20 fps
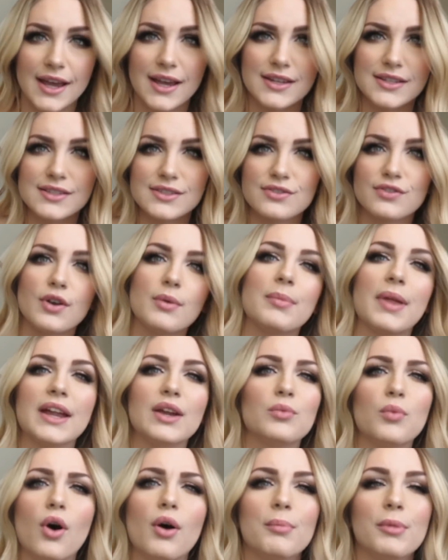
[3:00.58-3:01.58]
tests from
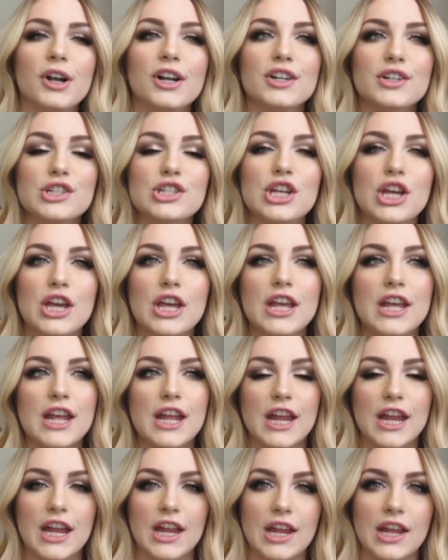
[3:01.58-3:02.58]
like Walmart.
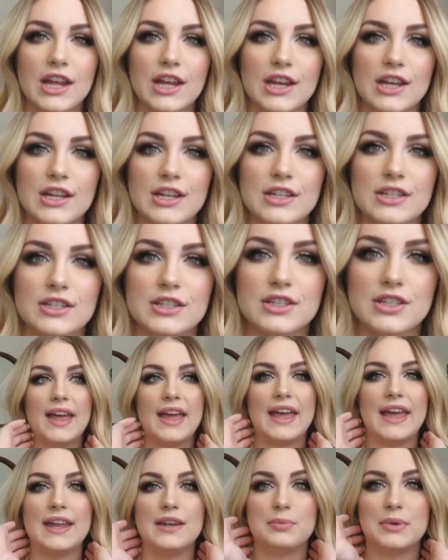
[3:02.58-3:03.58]
And
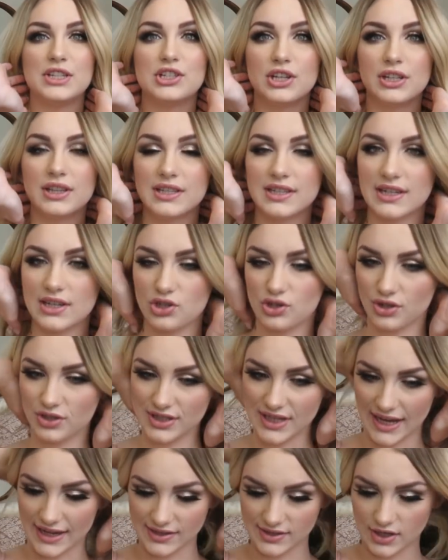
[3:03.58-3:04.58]
we took the digital
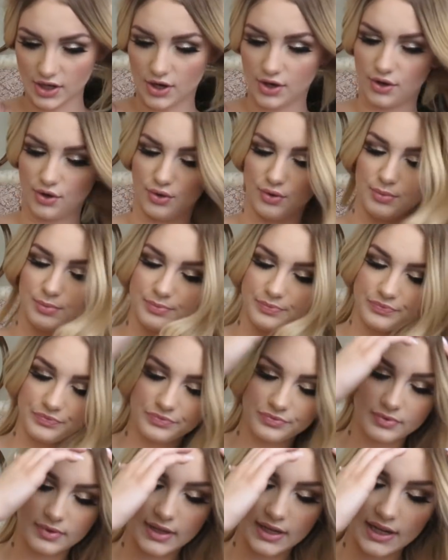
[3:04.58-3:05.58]
test home
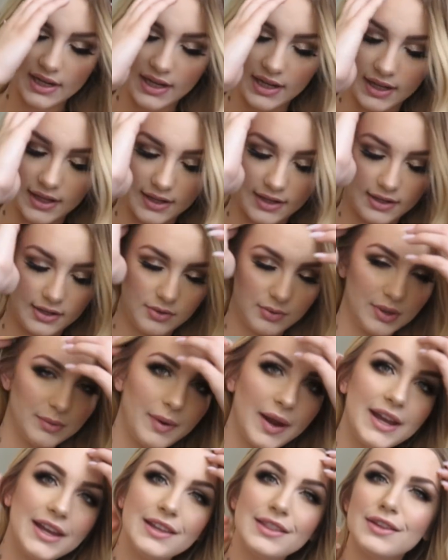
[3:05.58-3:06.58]
and we
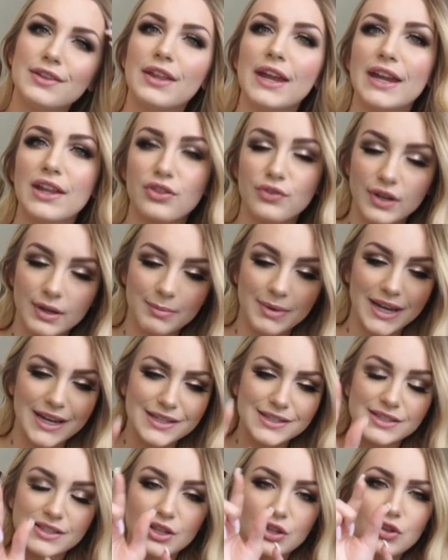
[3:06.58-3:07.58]
waited the like 3
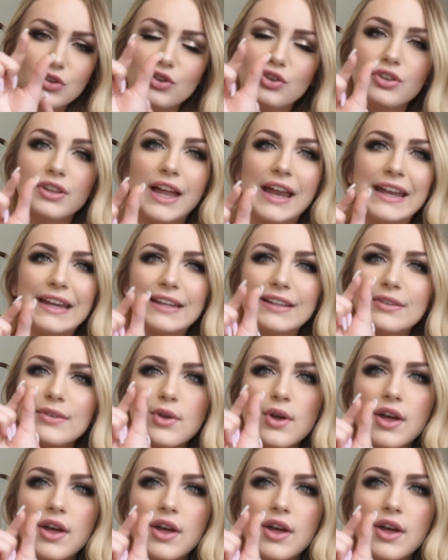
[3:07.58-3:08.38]
minutes. The little like